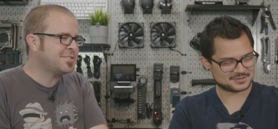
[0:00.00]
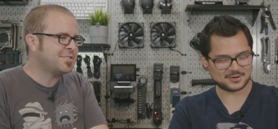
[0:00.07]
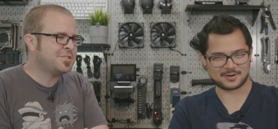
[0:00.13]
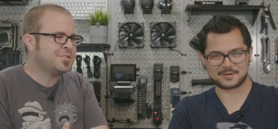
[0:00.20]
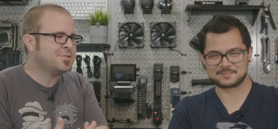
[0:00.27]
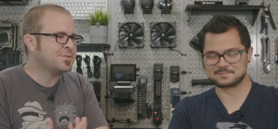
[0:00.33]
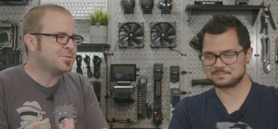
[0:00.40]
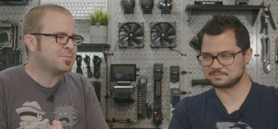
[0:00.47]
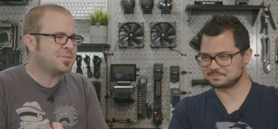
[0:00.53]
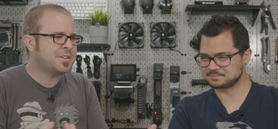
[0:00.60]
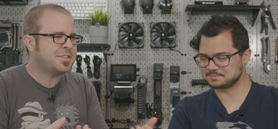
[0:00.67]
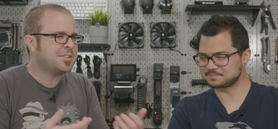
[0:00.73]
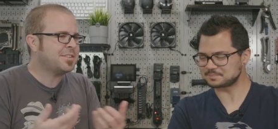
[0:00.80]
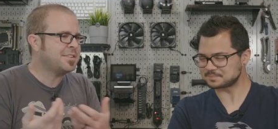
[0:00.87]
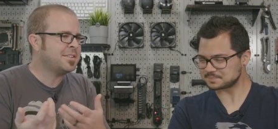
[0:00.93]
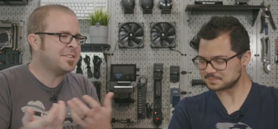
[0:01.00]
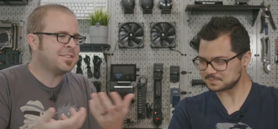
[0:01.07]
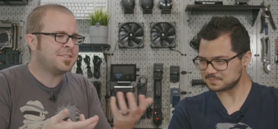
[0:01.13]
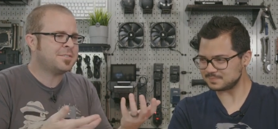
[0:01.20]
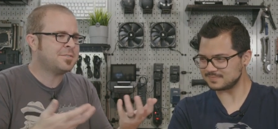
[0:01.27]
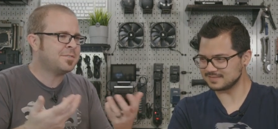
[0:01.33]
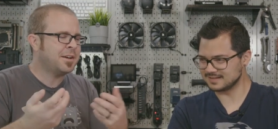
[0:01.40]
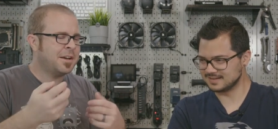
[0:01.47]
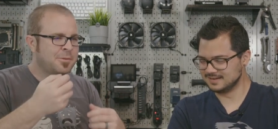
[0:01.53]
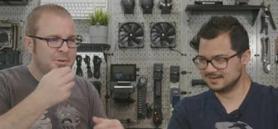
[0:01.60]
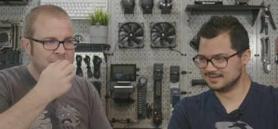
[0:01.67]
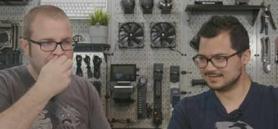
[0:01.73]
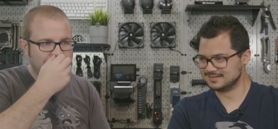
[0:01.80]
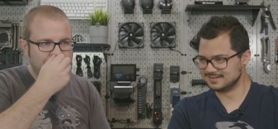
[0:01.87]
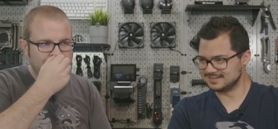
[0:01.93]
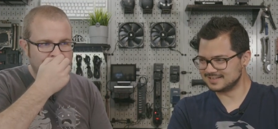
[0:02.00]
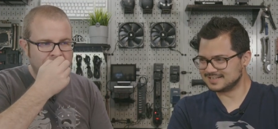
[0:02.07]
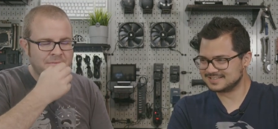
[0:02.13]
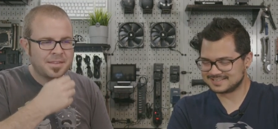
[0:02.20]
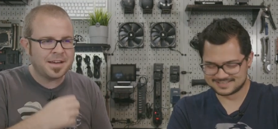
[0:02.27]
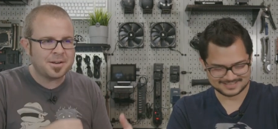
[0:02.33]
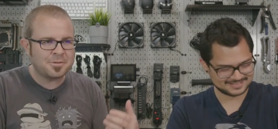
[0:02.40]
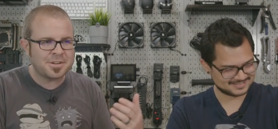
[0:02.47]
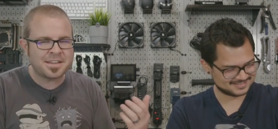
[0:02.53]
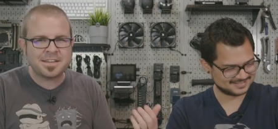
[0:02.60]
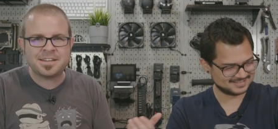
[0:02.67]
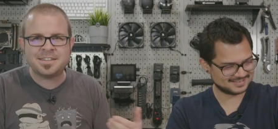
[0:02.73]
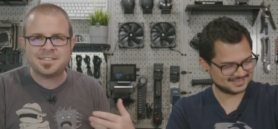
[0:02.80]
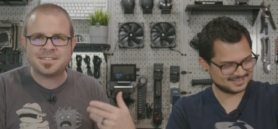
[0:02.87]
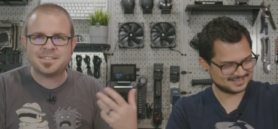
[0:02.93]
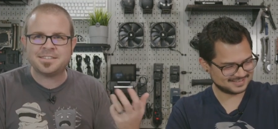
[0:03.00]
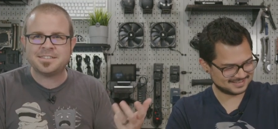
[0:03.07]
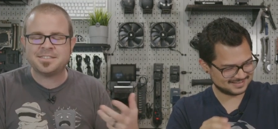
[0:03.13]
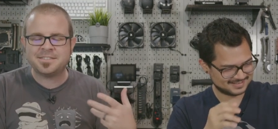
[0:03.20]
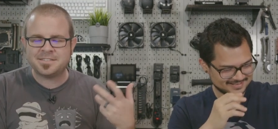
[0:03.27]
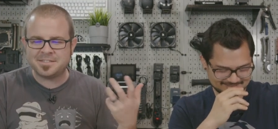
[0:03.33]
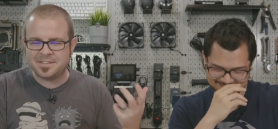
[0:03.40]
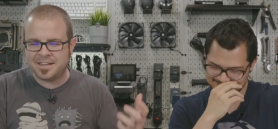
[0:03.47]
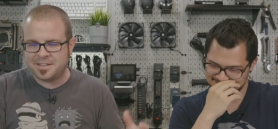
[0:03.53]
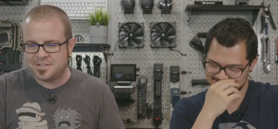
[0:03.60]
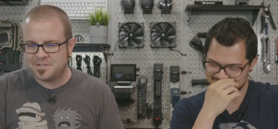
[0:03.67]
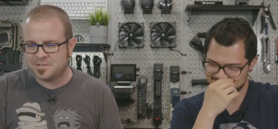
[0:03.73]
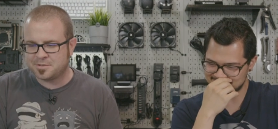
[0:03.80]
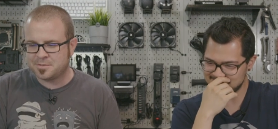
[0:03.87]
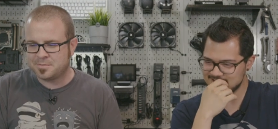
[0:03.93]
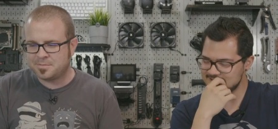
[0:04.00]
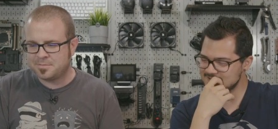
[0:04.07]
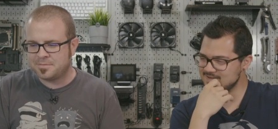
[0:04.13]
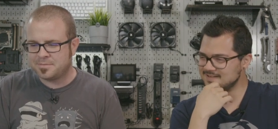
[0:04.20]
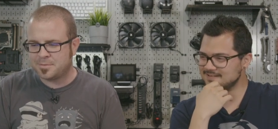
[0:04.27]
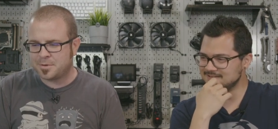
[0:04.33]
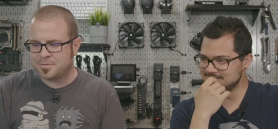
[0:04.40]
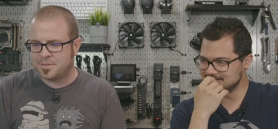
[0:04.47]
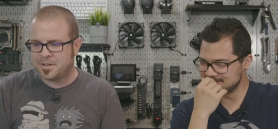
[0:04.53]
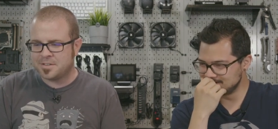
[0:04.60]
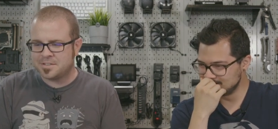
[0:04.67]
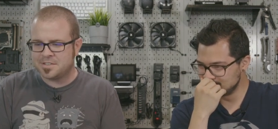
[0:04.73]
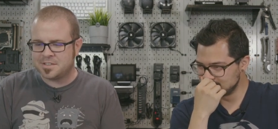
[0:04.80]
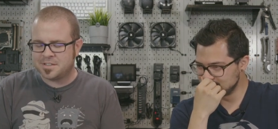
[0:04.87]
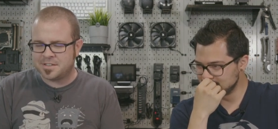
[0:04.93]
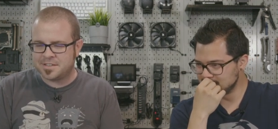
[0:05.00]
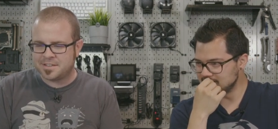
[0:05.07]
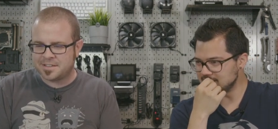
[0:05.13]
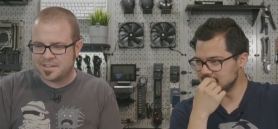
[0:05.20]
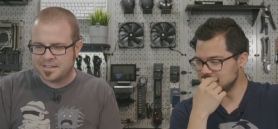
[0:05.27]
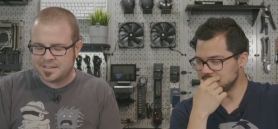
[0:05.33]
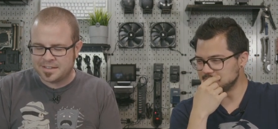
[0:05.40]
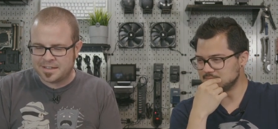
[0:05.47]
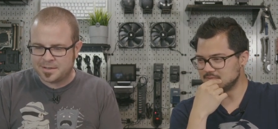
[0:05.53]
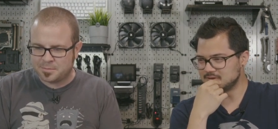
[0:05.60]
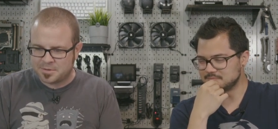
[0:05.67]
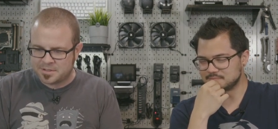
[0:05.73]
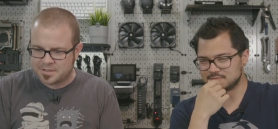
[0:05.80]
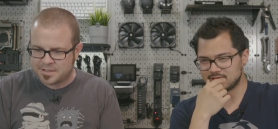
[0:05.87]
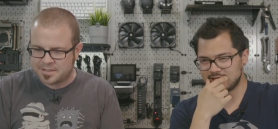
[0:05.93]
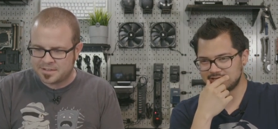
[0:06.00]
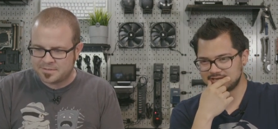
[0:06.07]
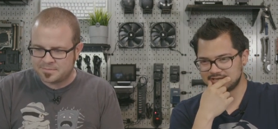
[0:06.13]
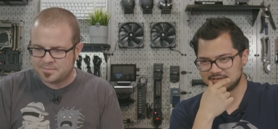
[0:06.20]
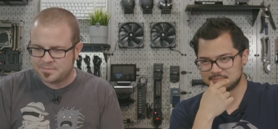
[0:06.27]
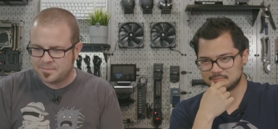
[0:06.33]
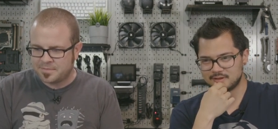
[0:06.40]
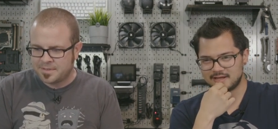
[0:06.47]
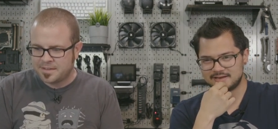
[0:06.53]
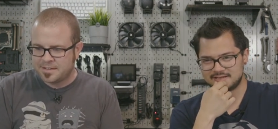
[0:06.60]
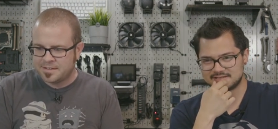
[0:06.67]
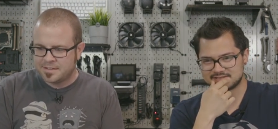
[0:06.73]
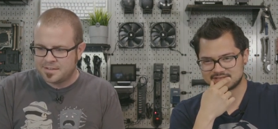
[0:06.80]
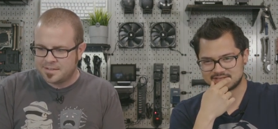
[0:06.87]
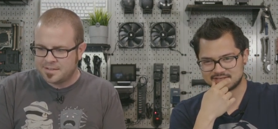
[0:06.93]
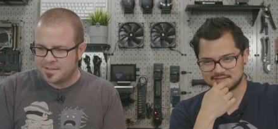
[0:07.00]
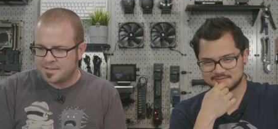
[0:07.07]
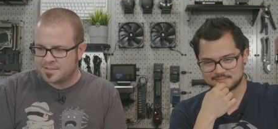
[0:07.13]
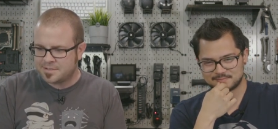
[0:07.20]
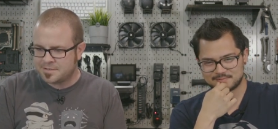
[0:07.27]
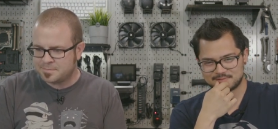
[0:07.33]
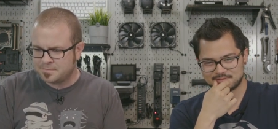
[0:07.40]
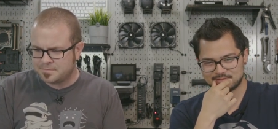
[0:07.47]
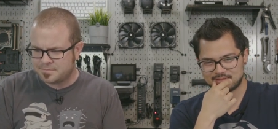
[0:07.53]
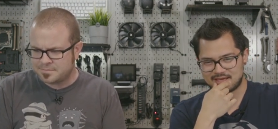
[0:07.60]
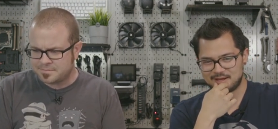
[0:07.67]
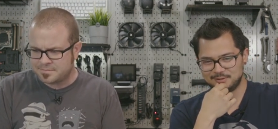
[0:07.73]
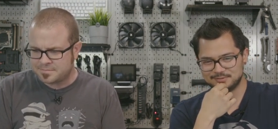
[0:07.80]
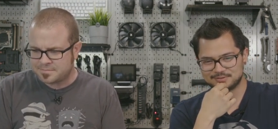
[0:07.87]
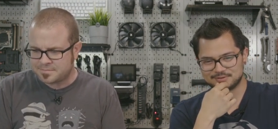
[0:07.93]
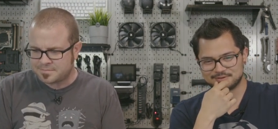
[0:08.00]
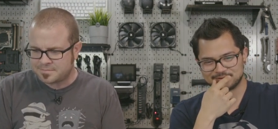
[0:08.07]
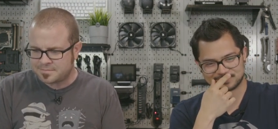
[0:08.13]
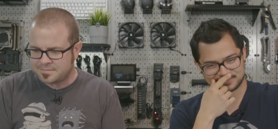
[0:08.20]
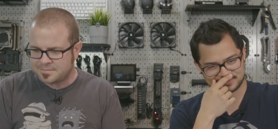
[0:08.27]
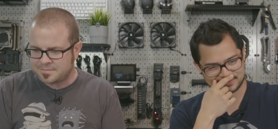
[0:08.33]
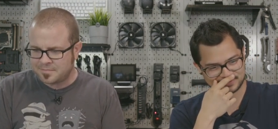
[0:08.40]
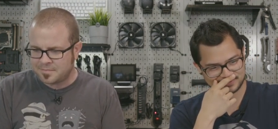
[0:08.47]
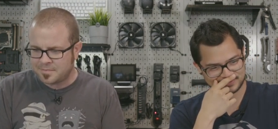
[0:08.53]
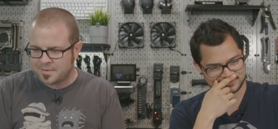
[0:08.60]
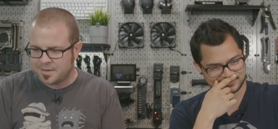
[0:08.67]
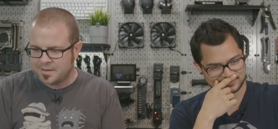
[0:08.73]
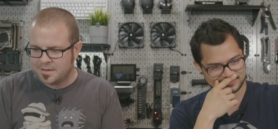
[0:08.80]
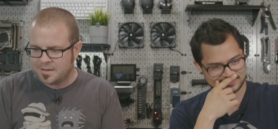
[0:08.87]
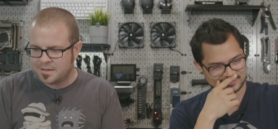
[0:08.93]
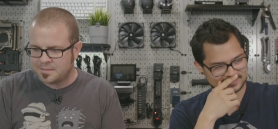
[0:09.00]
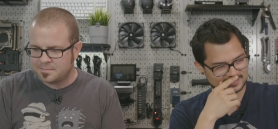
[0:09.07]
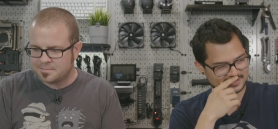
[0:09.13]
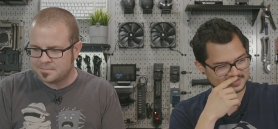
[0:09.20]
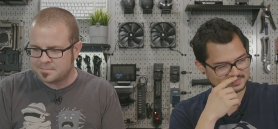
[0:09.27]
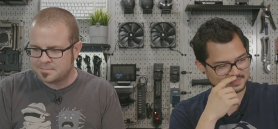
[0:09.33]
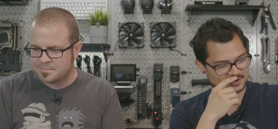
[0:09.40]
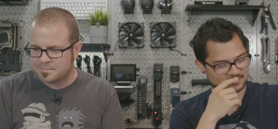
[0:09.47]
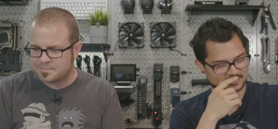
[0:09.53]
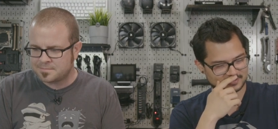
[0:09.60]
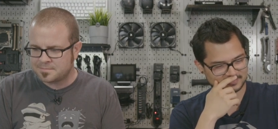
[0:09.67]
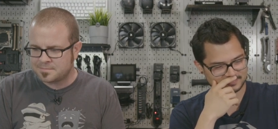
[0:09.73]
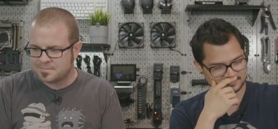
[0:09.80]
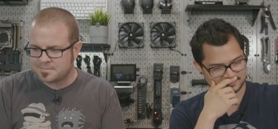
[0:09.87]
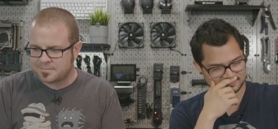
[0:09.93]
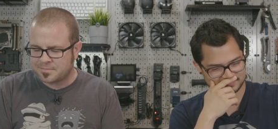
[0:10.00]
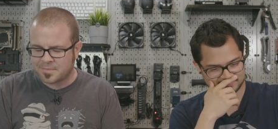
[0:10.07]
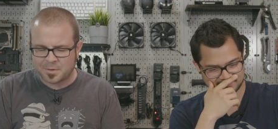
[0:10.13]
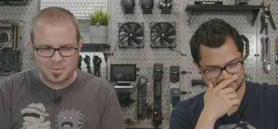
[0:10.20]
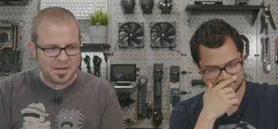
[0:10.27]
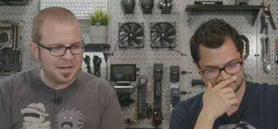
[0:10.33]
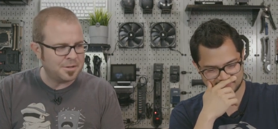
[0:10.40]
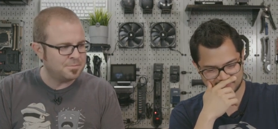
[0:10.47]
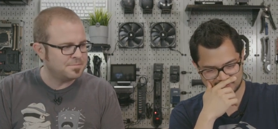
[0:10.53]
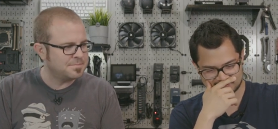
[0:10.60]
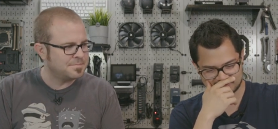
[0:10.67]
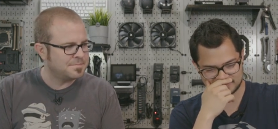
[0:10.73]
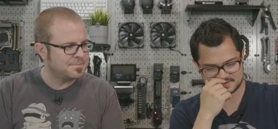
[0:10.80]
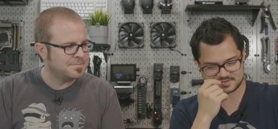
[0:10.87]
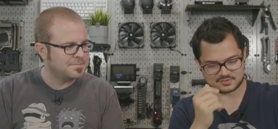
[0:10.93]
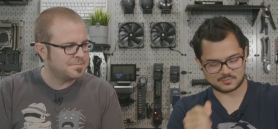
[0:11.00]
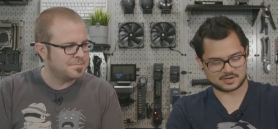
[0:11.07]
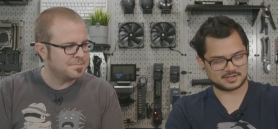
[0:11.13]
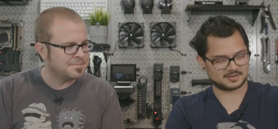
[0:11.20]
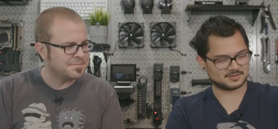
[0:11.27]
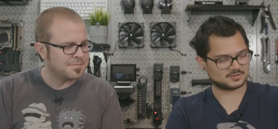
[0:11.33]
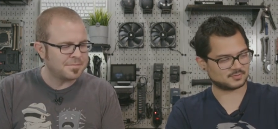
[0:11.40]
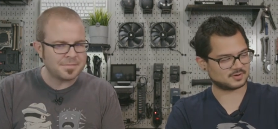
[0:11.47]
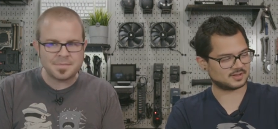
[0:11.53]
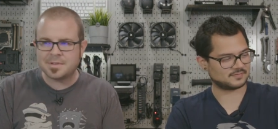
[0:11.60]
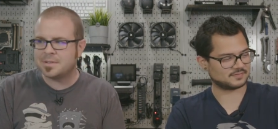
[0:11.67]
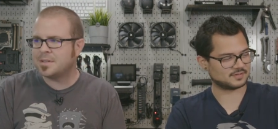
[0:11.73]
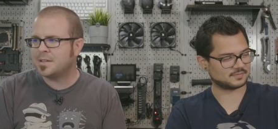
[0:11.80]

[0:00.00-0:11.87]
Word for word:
Speaker 1: sure. the juice. Whether it, I mean, I don't want to get into angel morphology or anything like that. But
Speaker 2: Pliny, like, Pliny is the the elder who yeah. has married wow. at least 20, 20 of